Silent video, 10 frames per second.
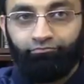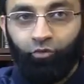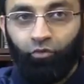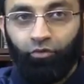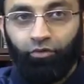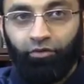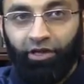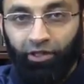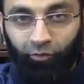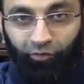
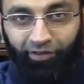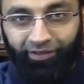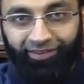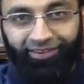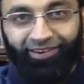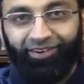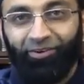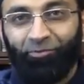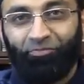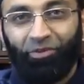more eloquent,
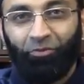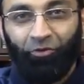um,